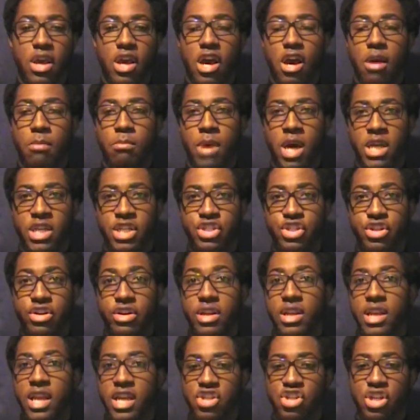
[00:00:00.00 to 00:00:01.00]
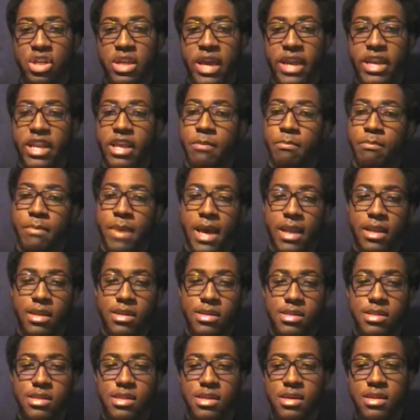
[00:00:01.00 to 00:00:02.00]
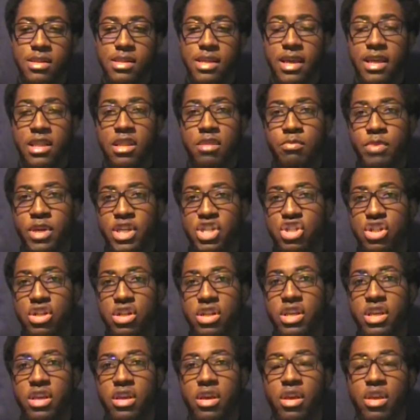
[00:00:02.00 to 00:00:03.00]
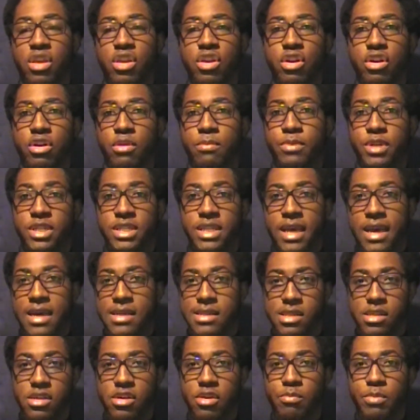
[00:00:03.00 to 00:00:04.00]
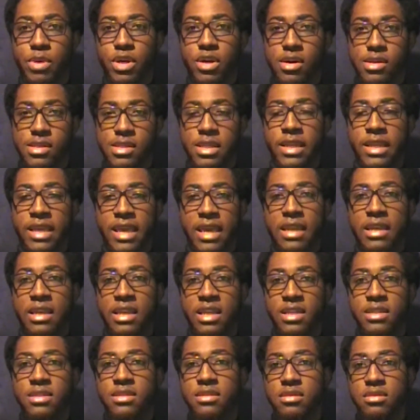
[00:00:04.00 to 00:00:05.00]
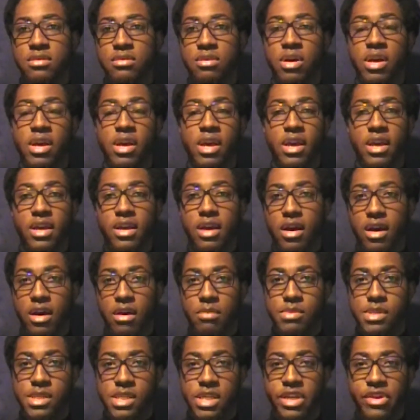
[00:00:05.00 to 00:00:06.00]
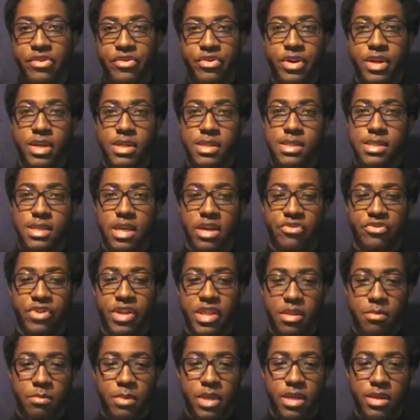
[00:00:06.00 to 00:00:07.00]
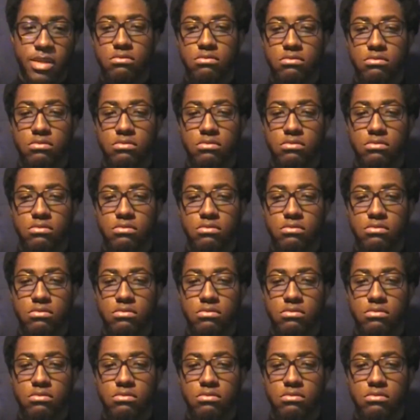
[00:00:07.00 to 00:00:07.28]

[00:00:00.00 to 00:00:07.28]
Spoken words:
Monitor electrolyte imbalances, especially your potassium, because it can lead to serious arrhythmia.